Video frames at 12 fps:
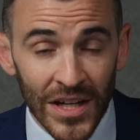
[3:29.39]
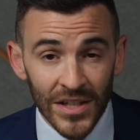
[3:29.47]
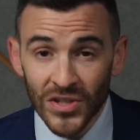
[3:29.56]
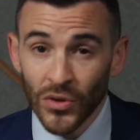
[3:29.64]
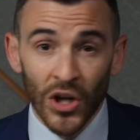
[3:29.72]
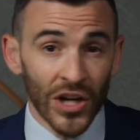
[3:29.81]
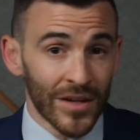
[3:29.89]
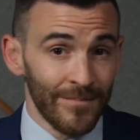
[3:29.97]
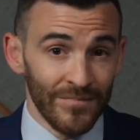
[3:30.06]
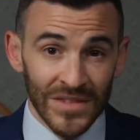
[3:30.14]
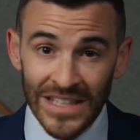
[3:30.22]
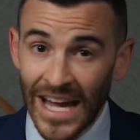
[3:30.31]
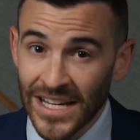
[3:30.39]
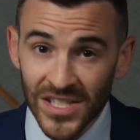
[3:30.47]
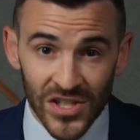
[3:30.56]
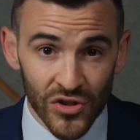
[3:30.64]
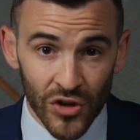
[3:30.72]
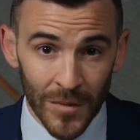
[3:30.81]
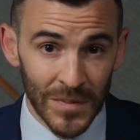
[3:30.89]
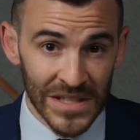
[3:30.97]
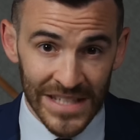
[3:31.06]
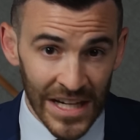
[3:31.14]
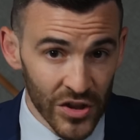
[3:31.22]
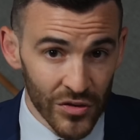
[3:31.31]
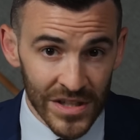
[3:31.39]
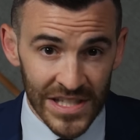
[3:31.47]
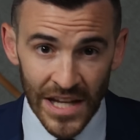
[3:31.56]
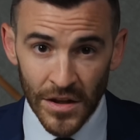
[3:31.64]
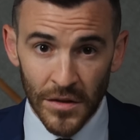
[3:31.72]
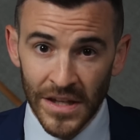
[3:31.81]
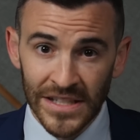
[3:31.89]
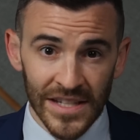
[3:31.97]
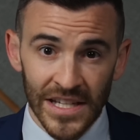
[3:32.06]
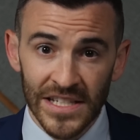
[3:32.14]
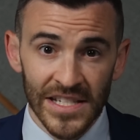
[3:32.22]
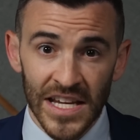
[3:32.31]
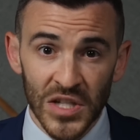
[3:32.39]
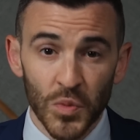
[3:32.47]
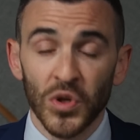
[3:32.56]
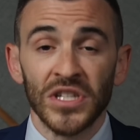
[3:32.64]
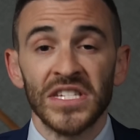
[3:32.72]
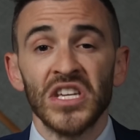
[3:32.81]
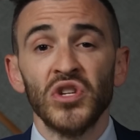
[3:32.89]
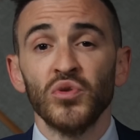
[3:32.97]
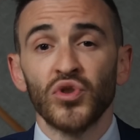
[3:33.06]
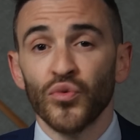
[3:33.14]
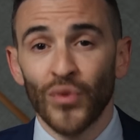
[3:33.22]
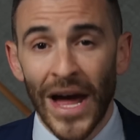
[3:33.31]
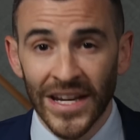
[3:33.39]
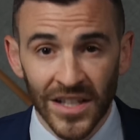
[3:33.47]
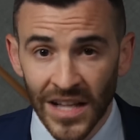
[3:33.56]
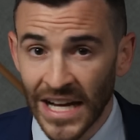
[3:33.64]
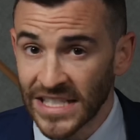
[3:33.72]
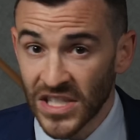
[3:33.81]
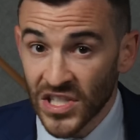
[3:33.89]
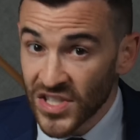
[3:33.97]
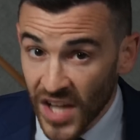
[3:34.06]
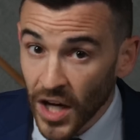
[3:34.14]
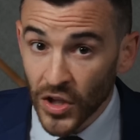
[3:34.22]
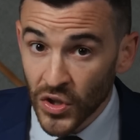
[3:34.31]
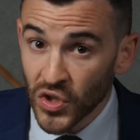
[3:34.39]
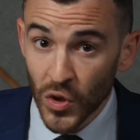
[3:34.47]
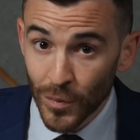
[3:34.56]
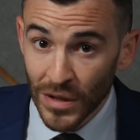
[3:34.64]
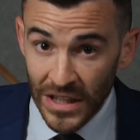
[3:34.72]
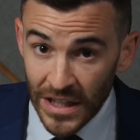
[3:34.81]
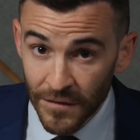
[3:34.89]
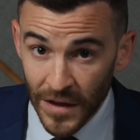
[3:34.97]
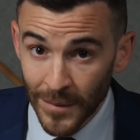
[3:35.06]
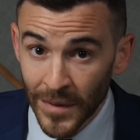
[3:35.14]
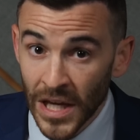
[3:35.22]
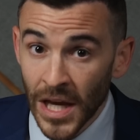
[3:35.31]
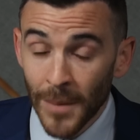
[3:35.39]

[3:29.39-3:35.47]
So look, yes, Trump is dangerous, and the things that he says will continue to radicalize the suckers who believe him.